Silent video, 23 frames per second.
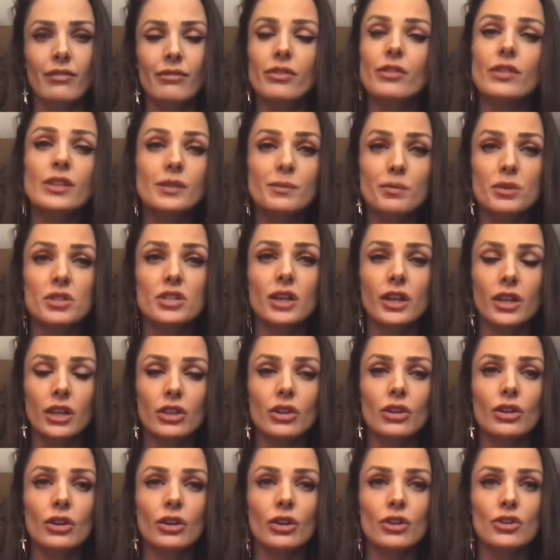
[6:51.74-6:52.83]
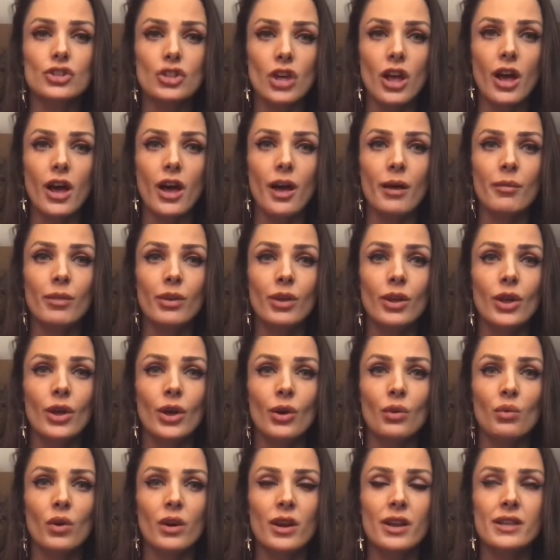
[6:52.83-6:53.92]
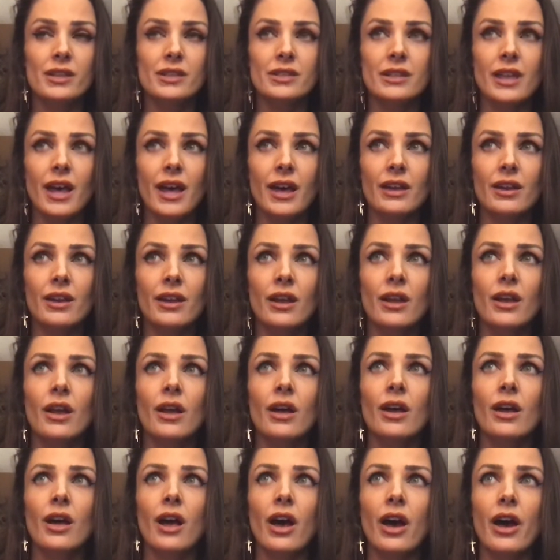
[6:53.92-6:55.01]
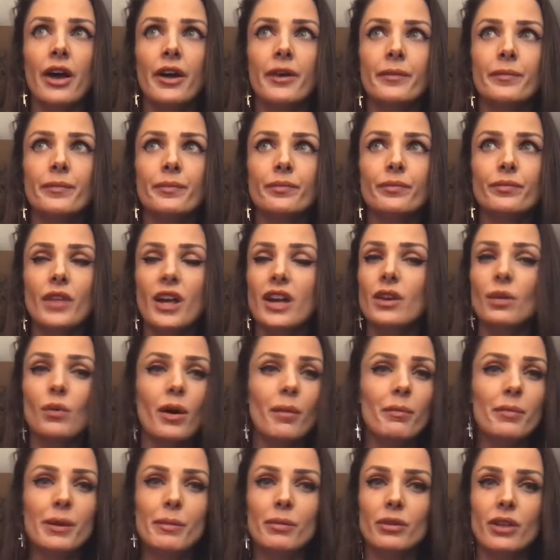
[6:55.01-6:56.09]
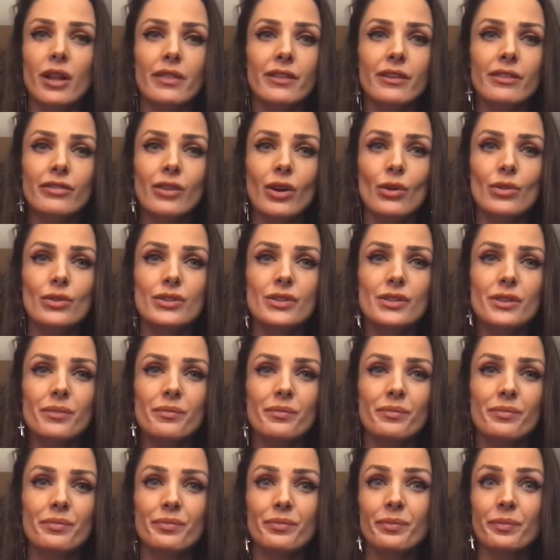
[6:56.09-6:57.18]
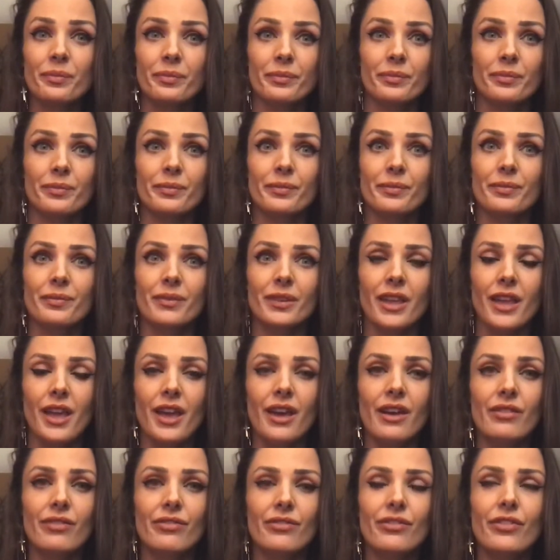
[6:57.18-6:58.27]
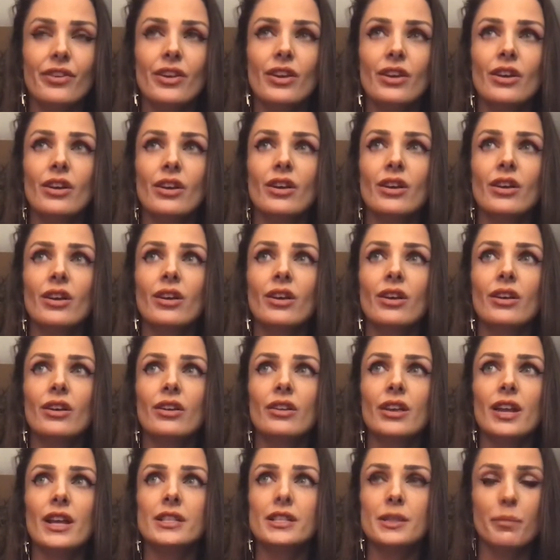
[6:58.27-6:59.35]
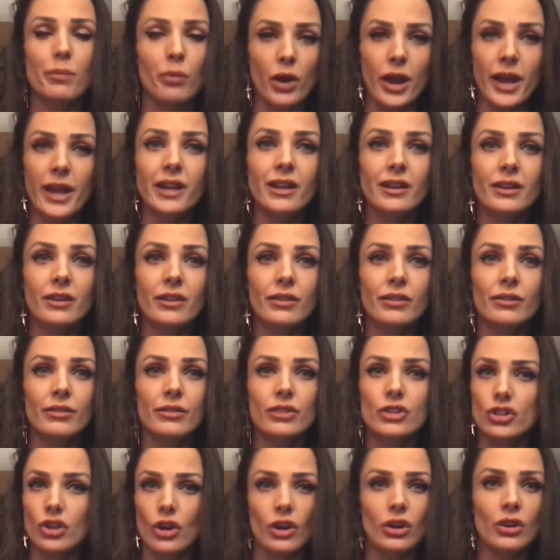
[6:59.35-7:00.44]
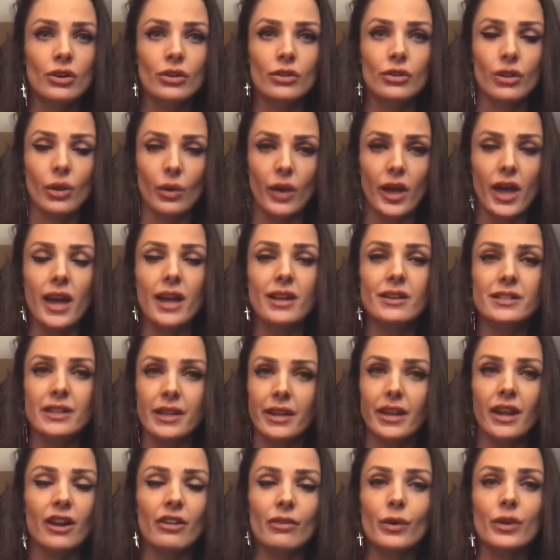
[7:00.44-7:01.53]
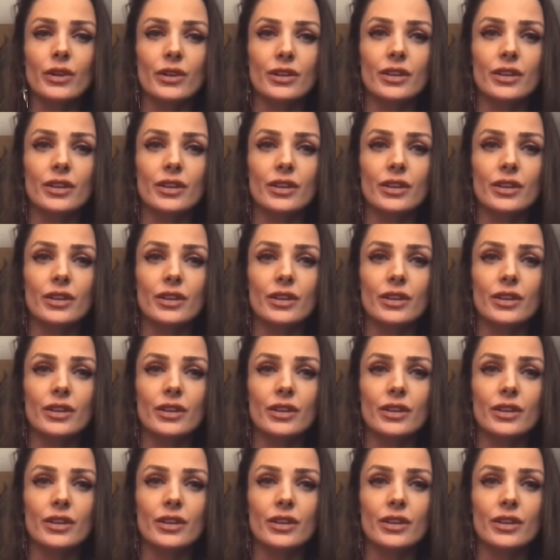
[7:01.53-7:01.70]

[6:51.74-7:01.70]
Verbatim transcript: this particular job where he said, I don't want people on their phones. If it's a break, sure, go ahead, take care of what